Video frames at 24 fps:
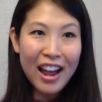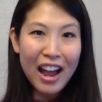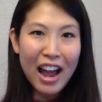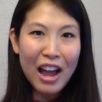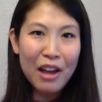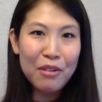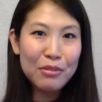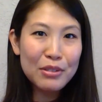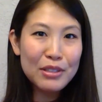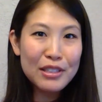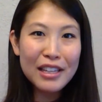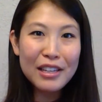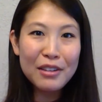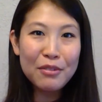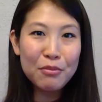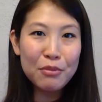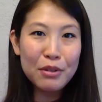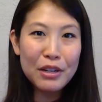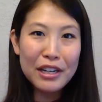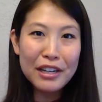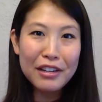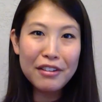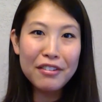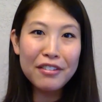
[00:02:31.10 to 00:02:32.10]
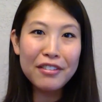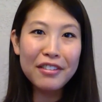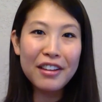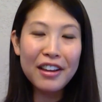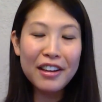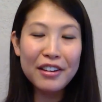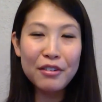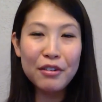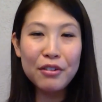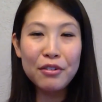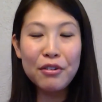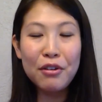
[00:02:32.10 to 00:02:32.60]
I was like reading
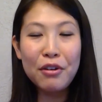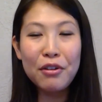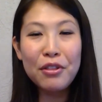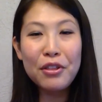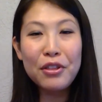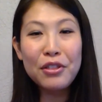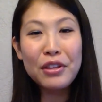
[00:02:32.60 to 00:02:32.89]
online on all the